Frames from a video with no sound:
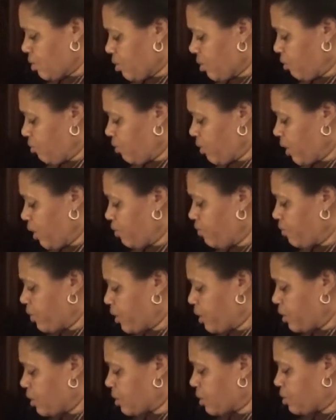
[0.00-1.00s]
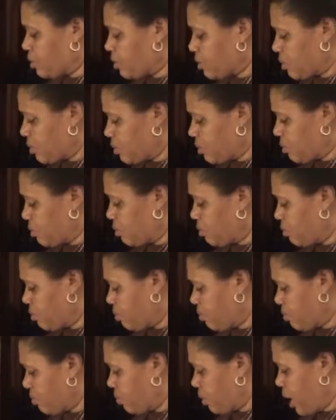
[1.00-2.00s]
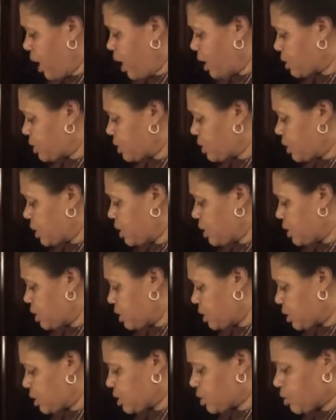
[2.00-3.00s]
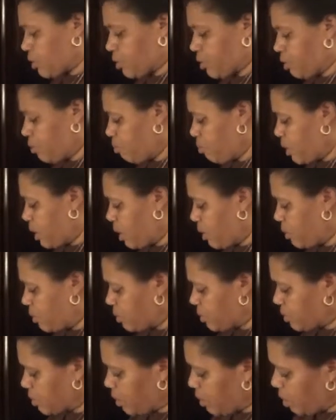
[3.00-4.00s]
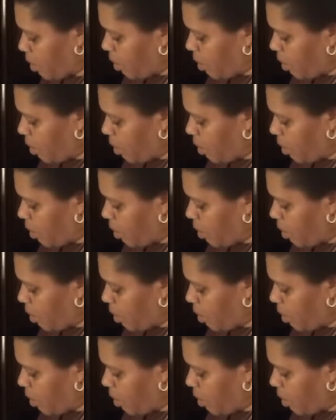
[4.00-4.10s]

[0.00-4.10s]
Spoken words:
the Velveeta block cheese is gonna melt.